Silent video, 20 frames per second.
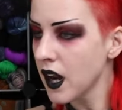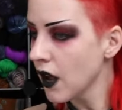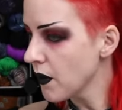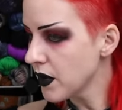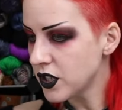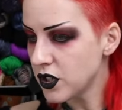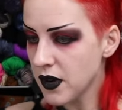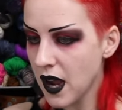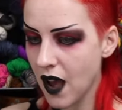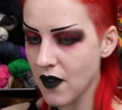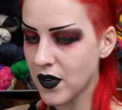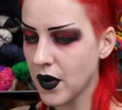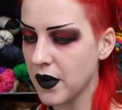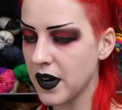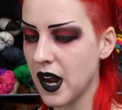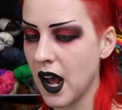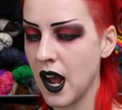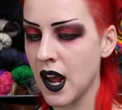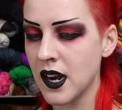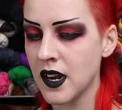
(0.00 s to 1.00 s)
on what you have going
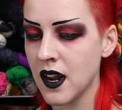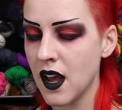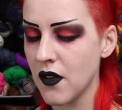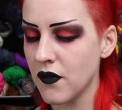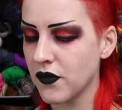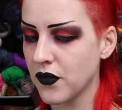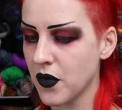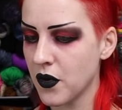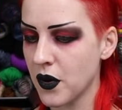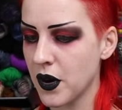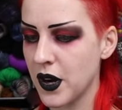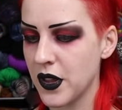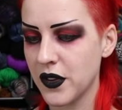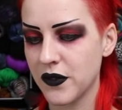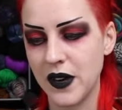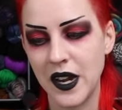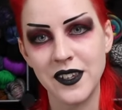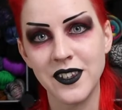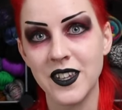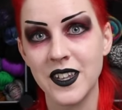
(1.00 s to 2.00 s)
on for the
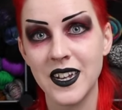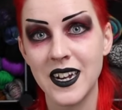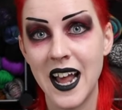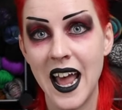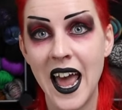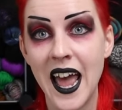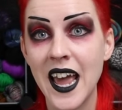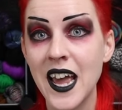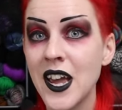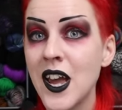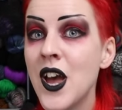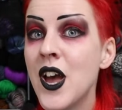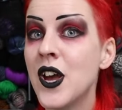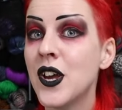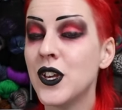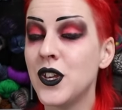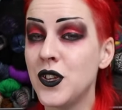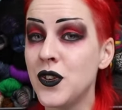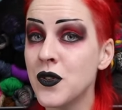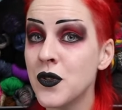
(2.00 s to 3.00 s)
rest of the day,
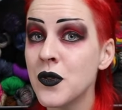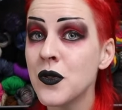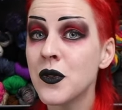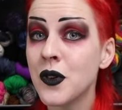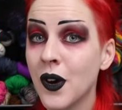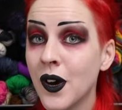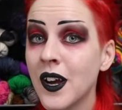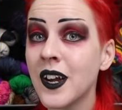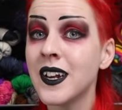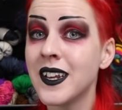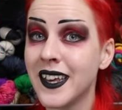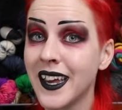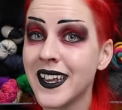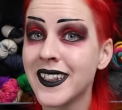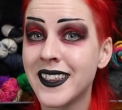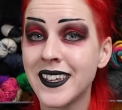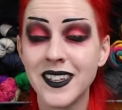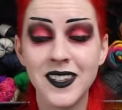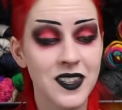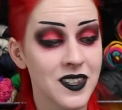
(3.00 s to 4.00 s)
you could get
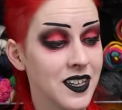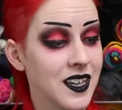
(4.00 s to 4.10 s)
this